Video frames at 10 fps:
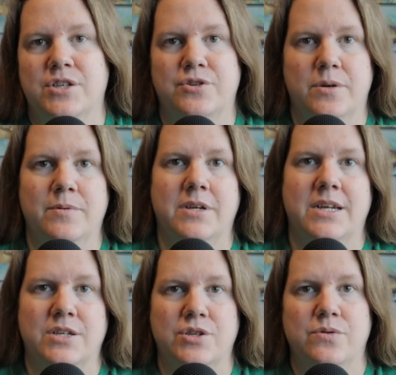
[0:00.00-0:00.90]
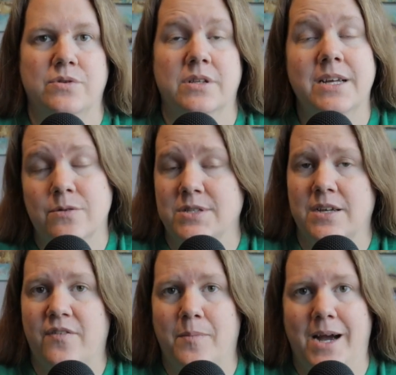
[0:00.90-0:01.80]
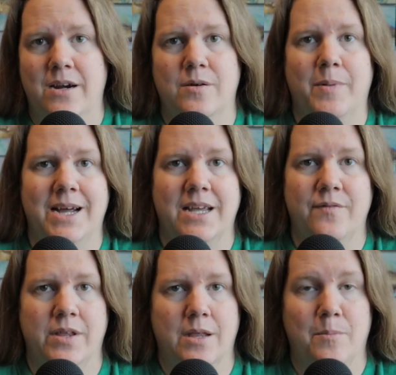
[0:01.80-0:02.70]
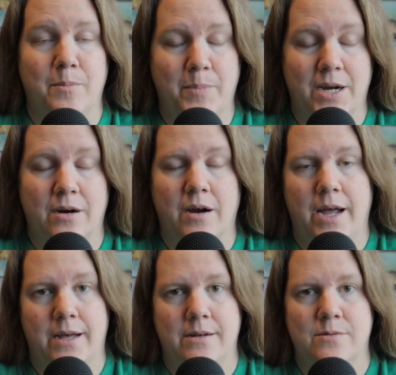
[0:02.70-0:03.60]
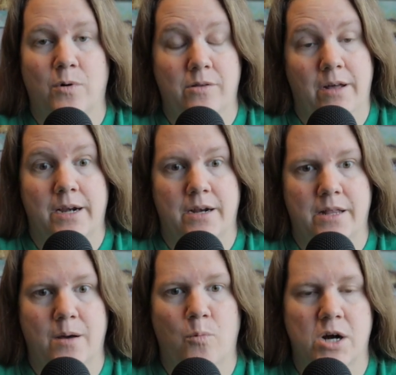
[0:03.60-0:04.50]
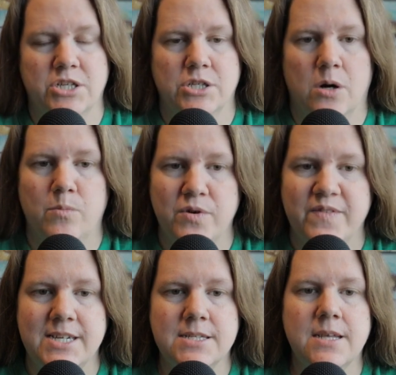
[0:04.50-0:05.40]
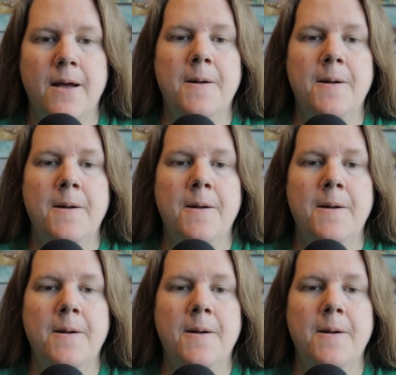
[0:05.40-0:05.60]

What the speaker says: contributing to delinquency of a minor by giving them beer and letting them watch adult movies.